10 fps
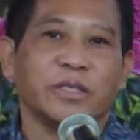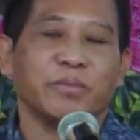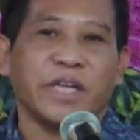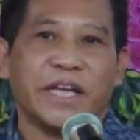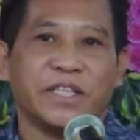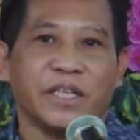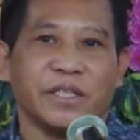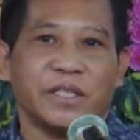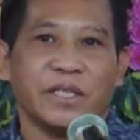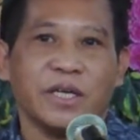
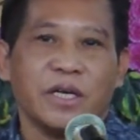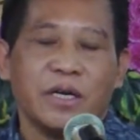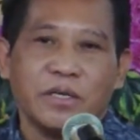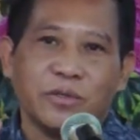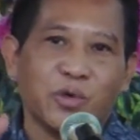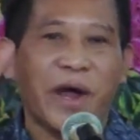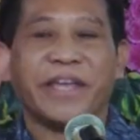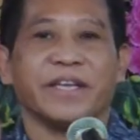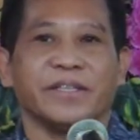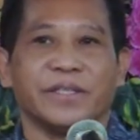temptations,
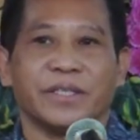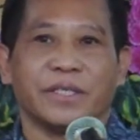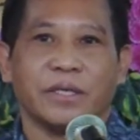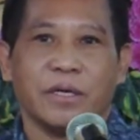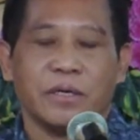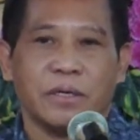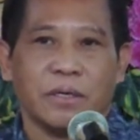trials.